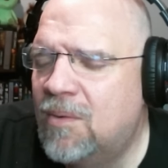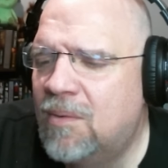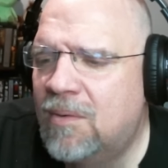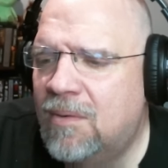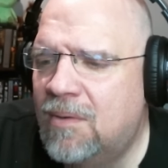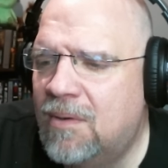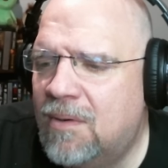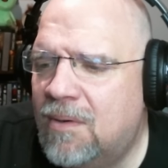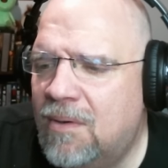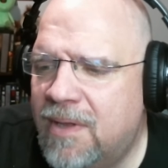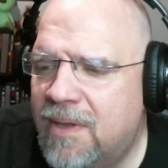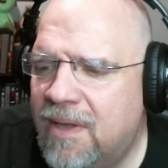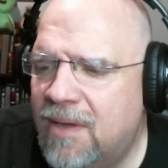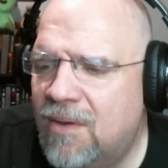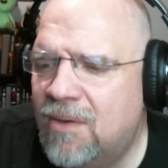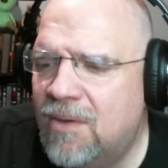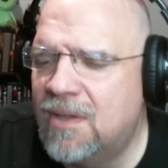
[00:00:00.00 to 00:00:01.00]
Oh,
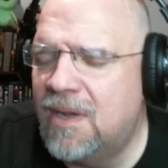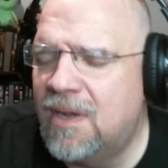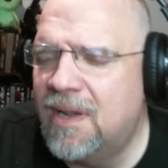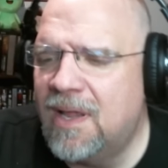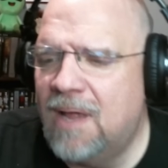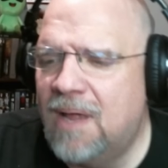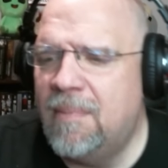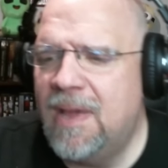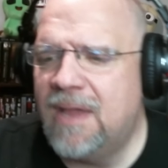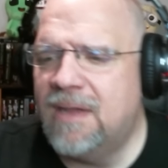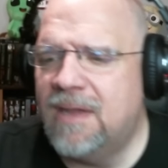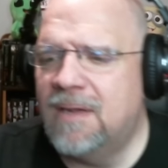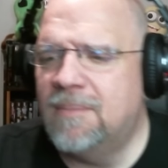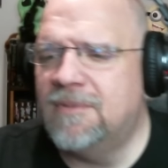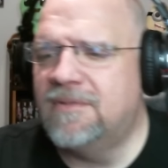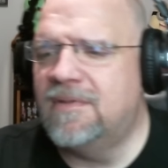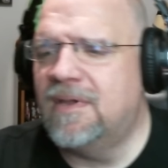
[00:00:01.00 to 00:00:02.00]
okay. Hold on. I gotta back it
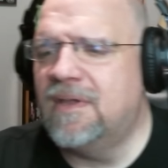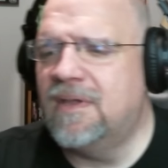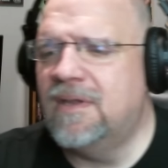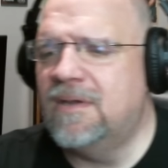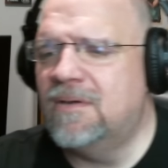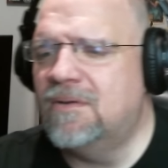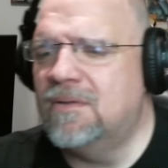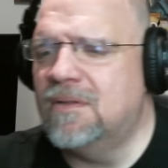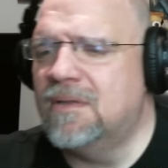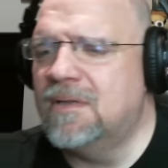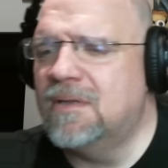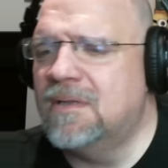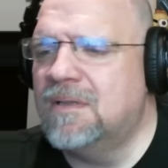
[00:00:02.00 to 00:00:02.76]
up a second here. Hold on.